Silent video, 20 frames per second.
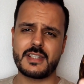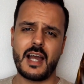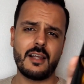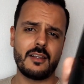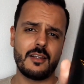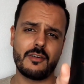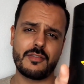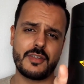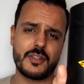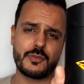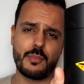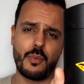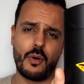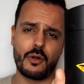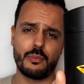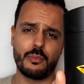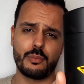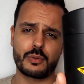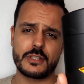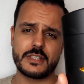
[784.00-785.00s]
I love this
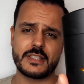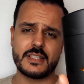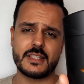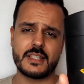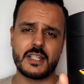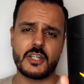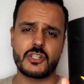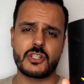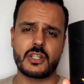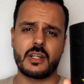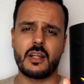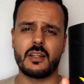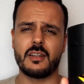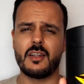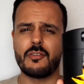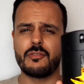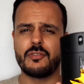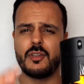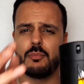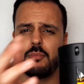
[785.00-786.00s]
bottle presentation. I
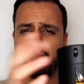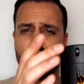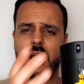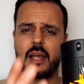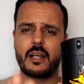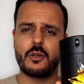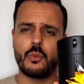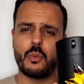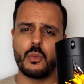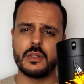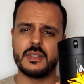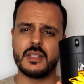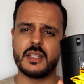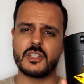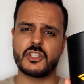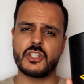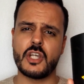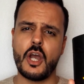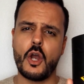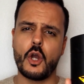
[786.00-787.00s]
love the black with
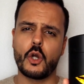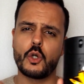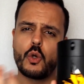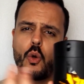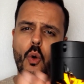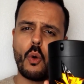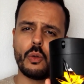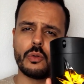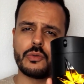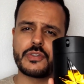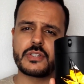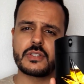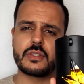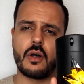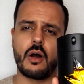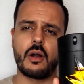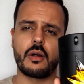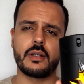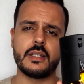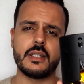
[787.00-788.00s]
this gold
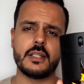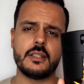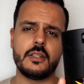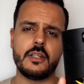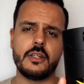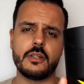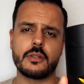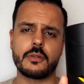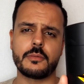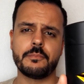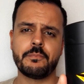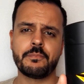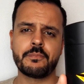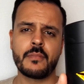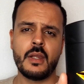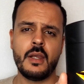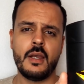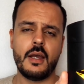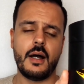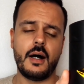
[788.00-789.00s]
star in here.
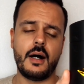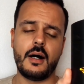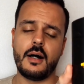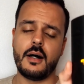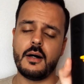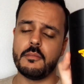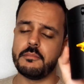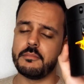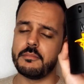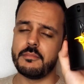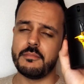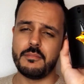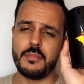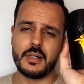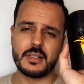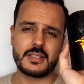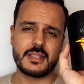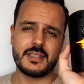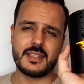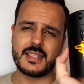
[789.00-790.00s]

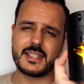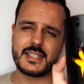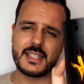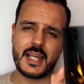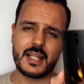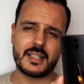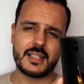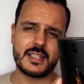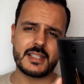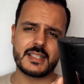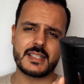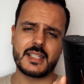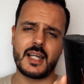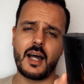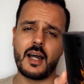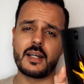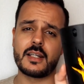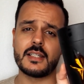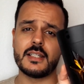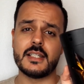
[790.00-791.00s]
But the scent
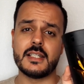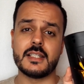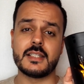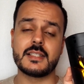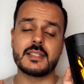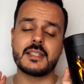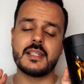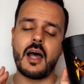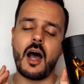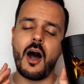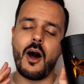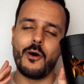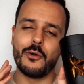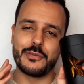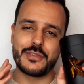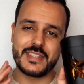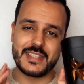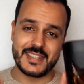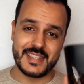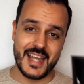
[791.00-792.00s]
inside, it's
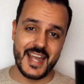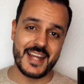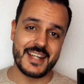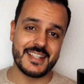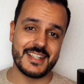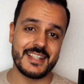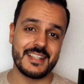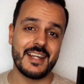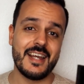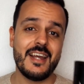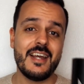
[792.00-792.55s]
outstanding.